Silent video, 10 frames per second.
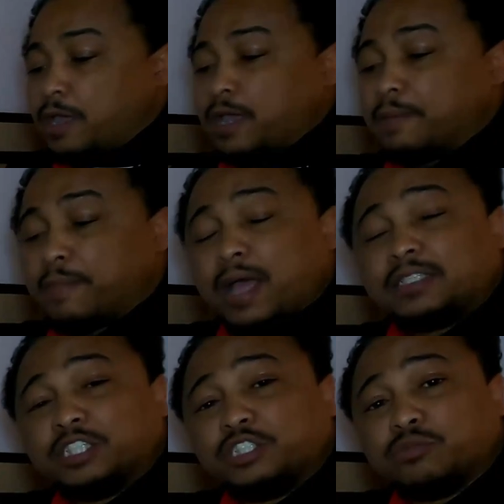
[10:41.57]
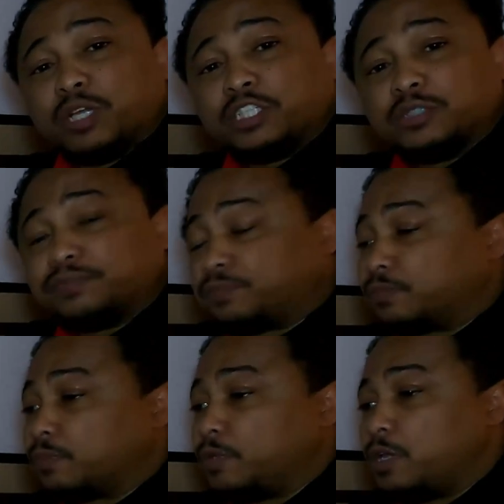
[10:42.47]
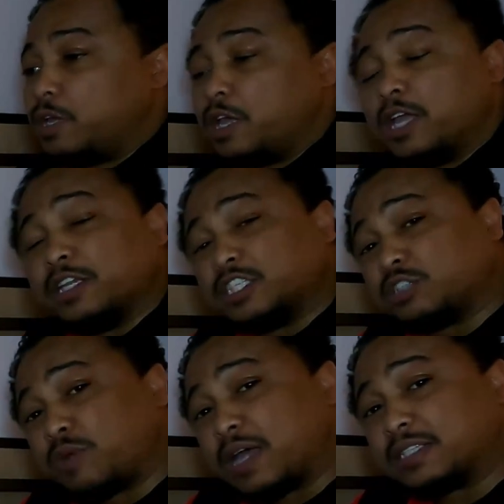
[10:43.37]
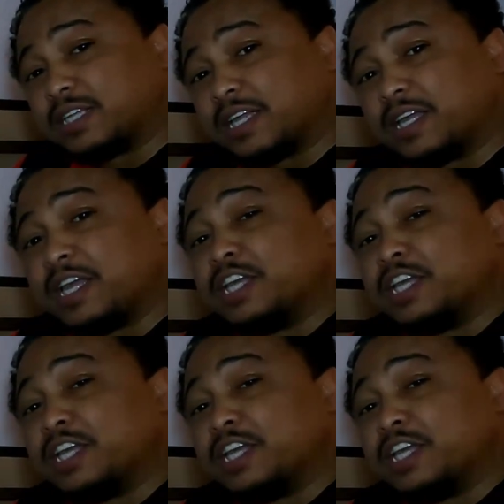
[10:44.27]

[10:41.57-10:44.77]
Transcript: In my situation, and this is why I say,